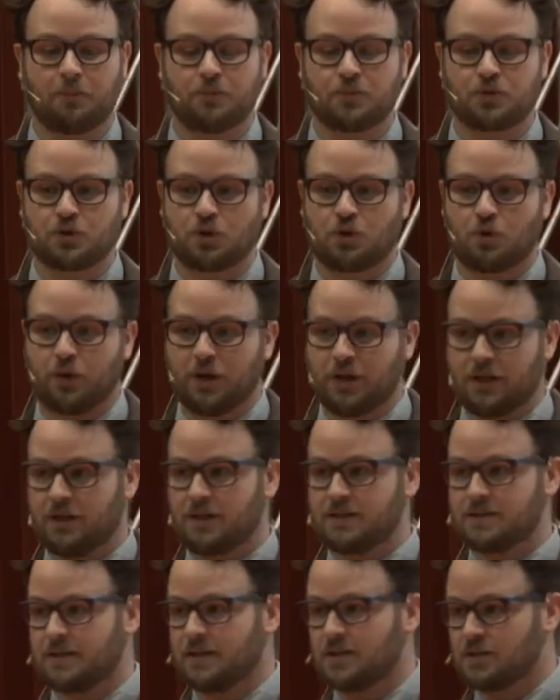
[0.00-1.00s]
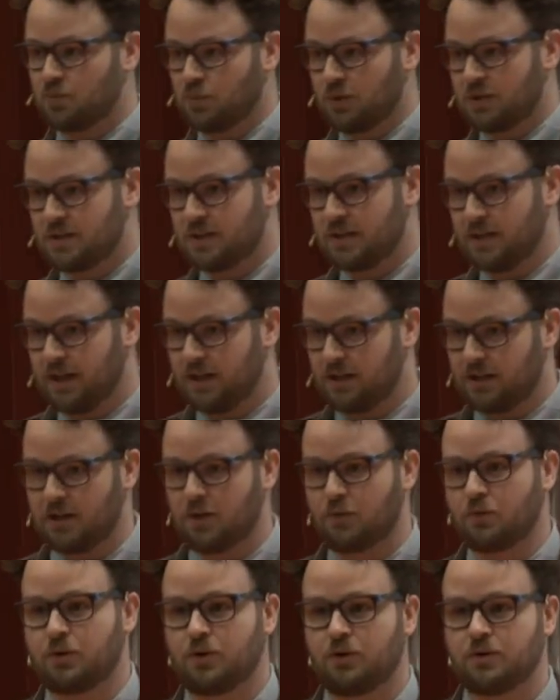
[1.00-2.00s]
So the way it does this, what's the data
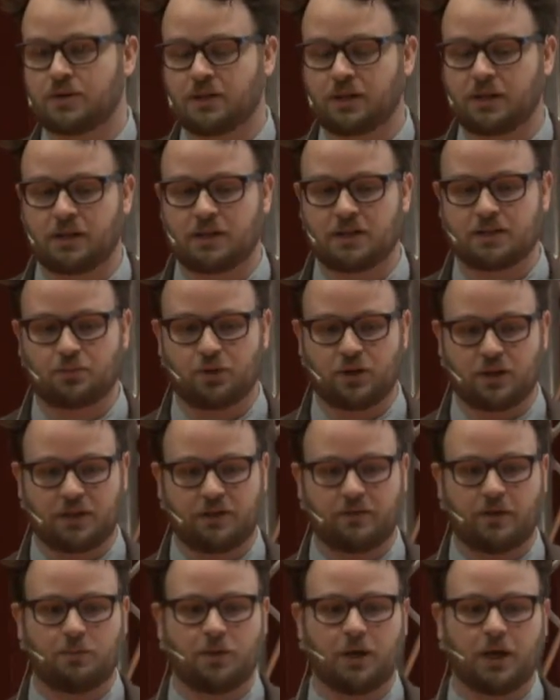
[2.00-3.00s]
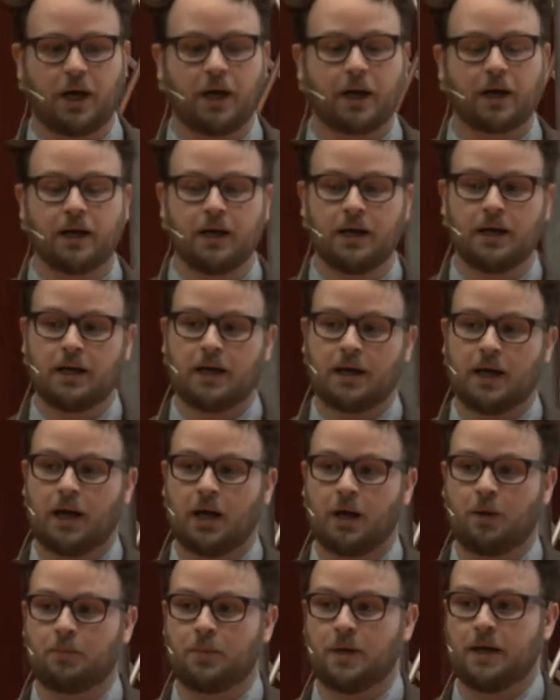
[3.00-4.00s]
that we're using in this predictive API?
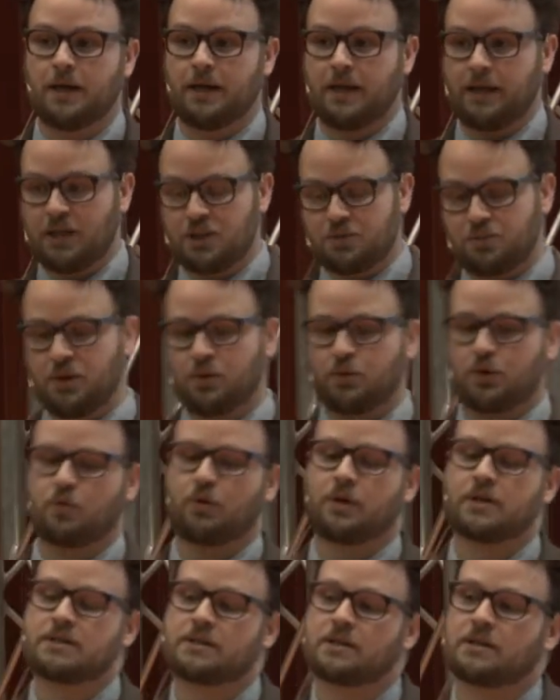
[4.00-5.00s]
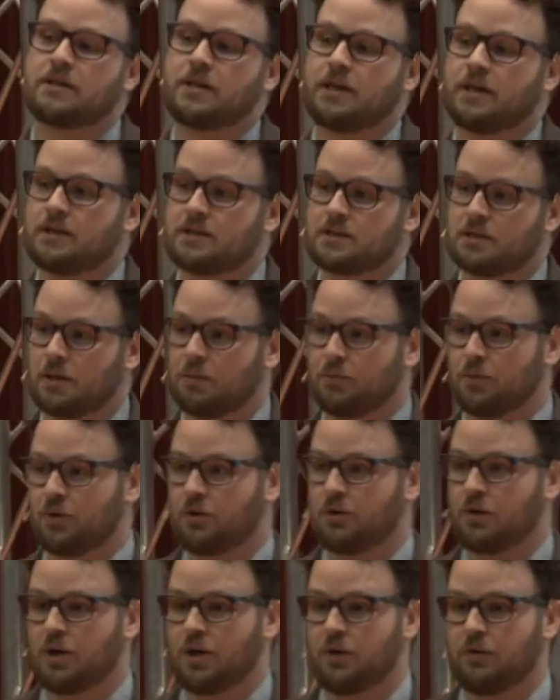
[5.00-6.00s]
Each bid request contains a
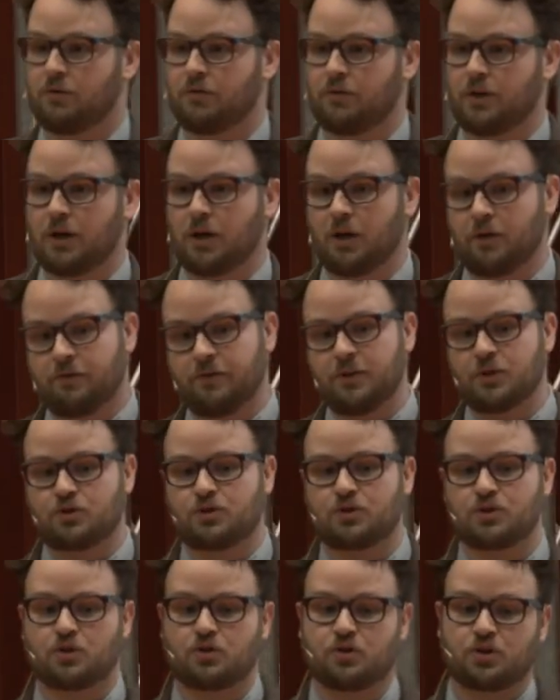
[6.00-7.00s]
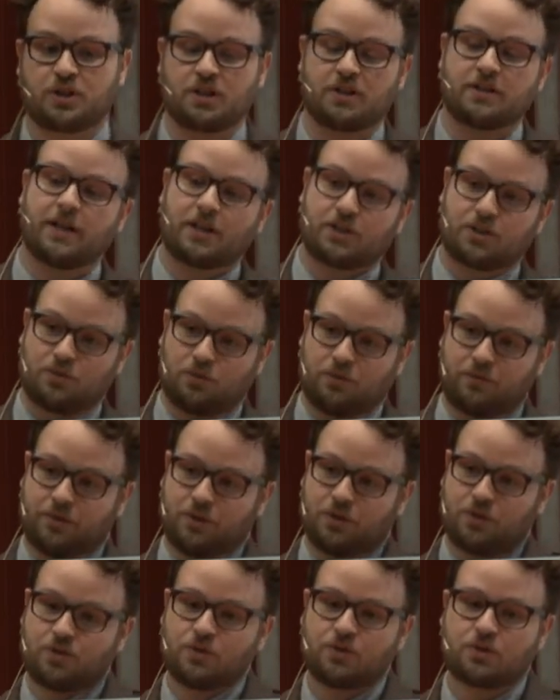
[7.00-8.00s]
number of features. So there's contextual
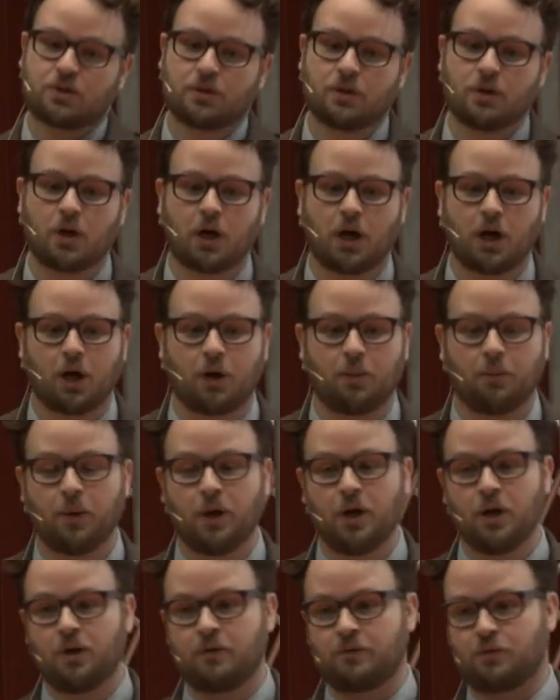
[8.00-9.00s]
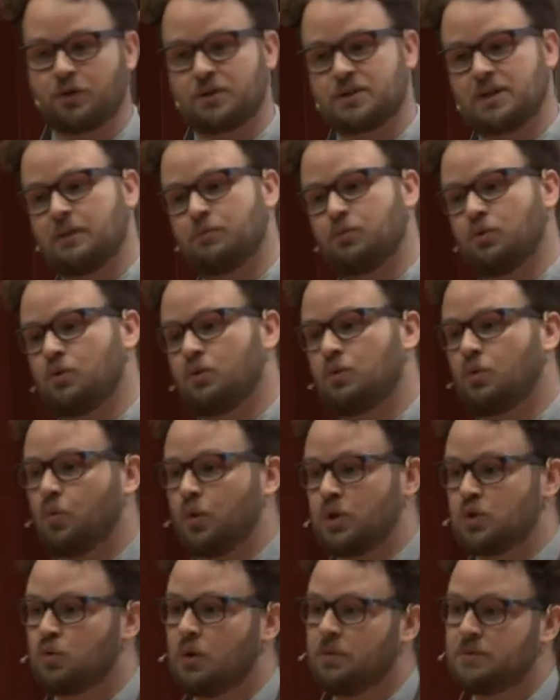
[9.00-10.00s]
features. For example,
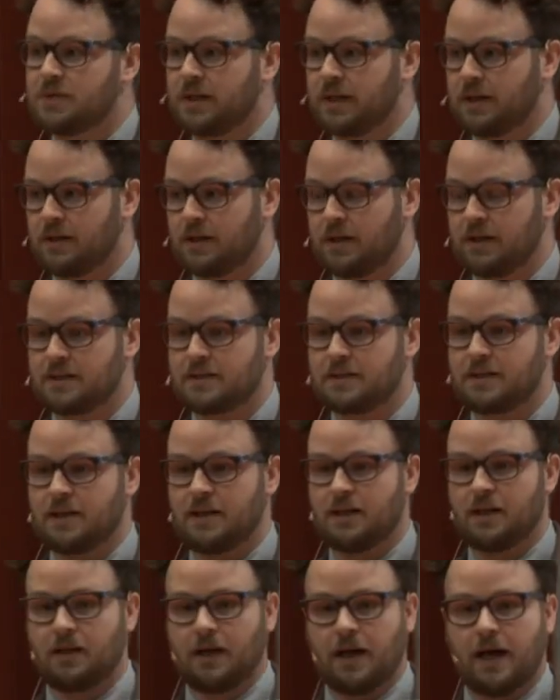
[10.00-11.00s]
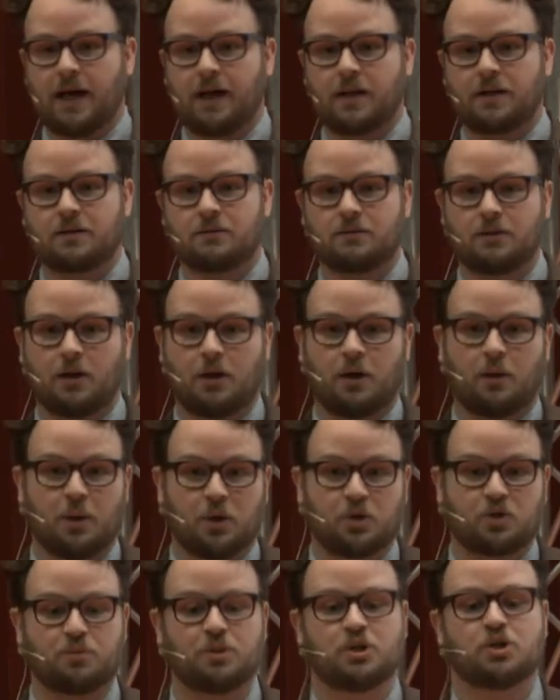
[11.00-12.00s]
which website is the ad
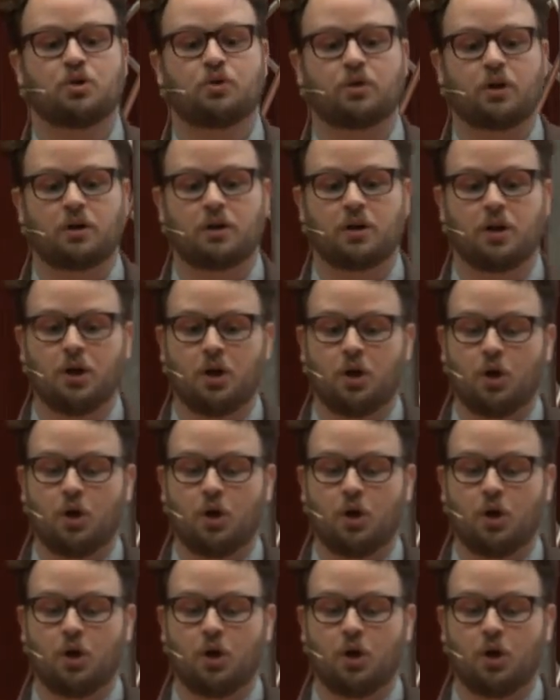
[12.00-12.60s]
about to be shown on?